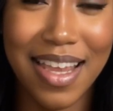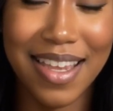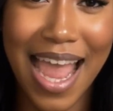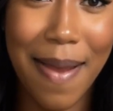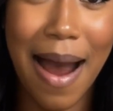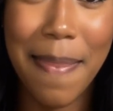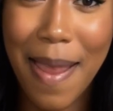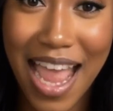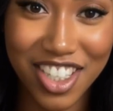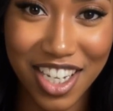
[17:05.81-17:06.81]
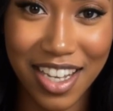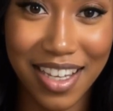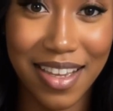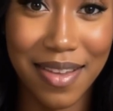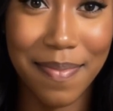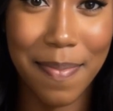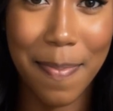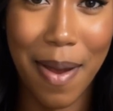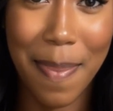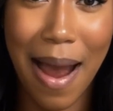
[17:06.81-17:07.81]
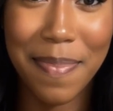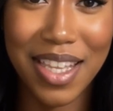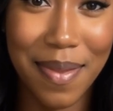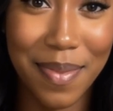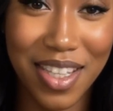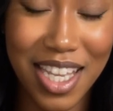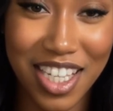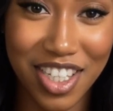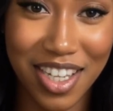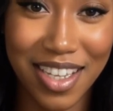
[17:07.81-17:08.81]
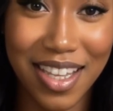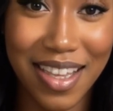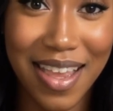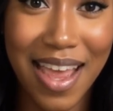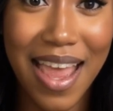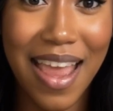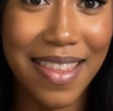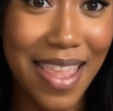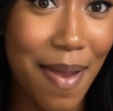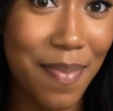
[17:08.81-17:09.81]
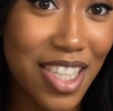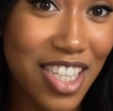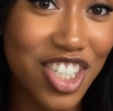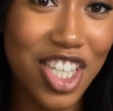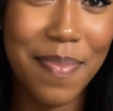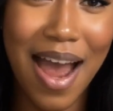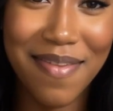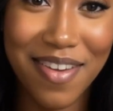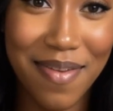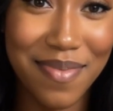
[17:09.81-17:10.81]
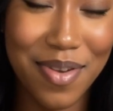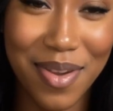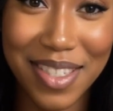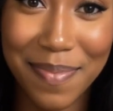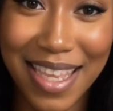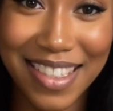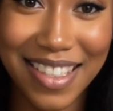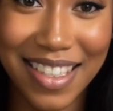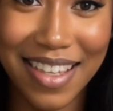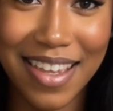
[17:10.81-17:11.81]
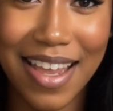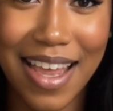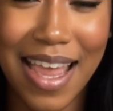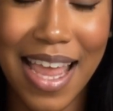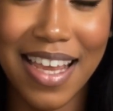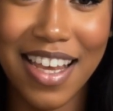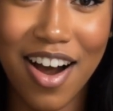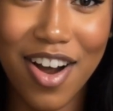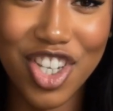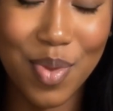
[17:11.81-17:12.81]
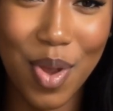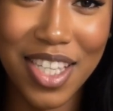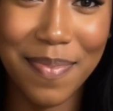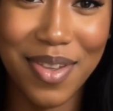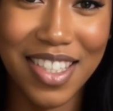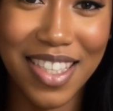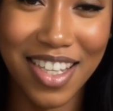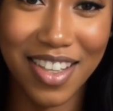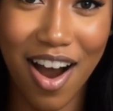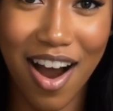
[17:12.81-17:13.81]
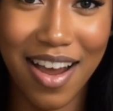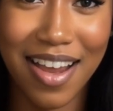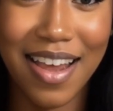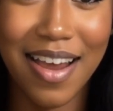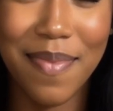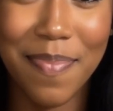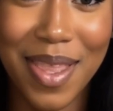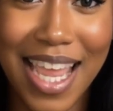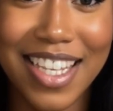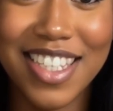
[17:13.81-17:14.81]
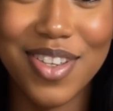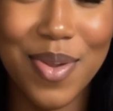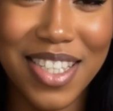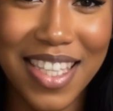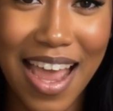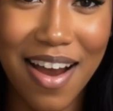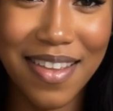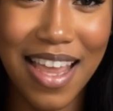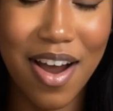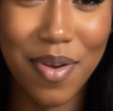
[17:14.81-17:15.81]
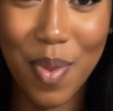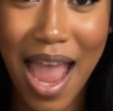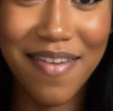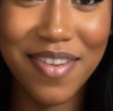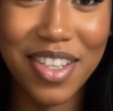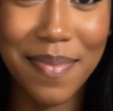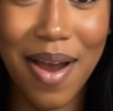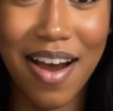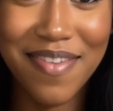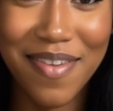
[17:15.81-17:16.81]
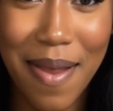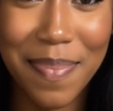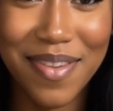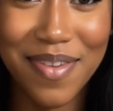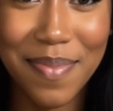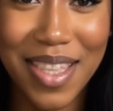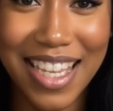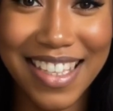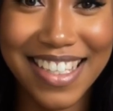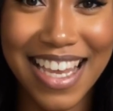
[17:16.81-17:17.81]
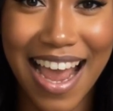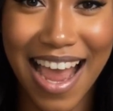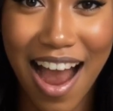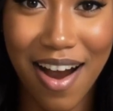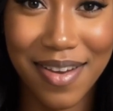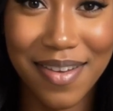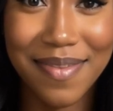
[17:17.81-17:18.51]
Not by magic, but by manipulation. They believed she might have influenced Betsy, encouraged whispers in the dark, played into a tale that unraveled the Bell family from the inside out.